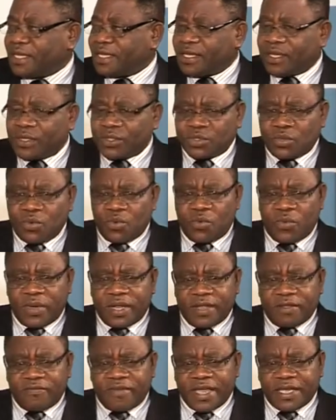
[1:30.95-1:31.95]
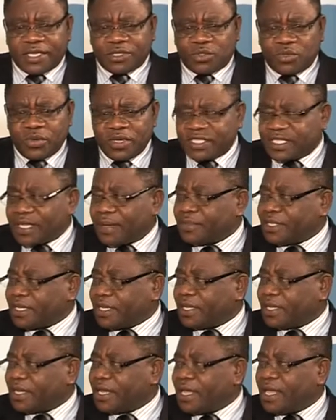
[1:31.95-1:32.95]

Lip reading: So whenever he's doing something,